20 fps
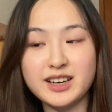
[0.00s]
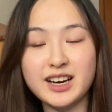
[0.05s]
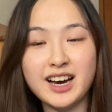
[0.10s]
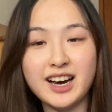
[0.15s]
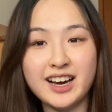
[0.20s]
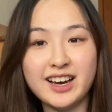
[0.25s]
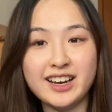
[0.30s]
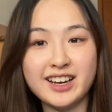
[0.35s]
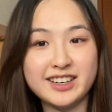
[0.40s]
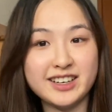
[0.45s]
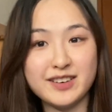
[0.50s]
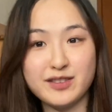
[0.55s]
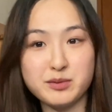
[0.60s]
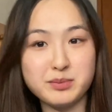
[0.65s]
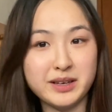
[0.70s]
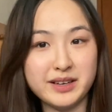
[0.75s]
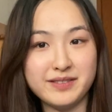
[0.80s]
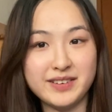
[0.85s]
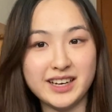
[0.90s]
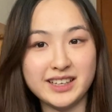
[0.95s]
I had never
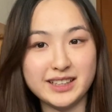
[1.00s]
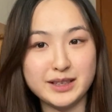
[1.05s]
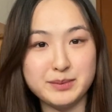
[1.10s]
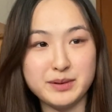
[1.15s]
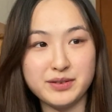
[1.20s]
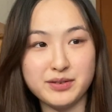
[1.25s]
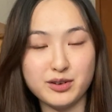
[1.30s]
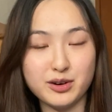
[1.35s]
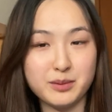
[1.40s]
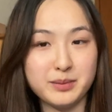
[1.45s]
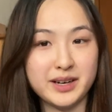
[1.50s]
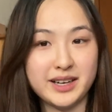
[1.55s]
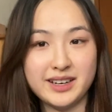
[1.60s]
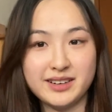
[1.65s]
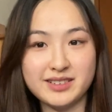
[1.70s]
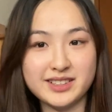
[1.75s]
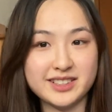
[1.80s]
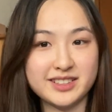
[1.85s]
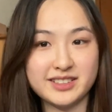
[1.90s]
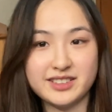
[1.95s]
played violin before, but it
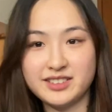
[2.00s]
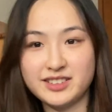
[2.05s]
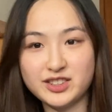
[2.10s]
was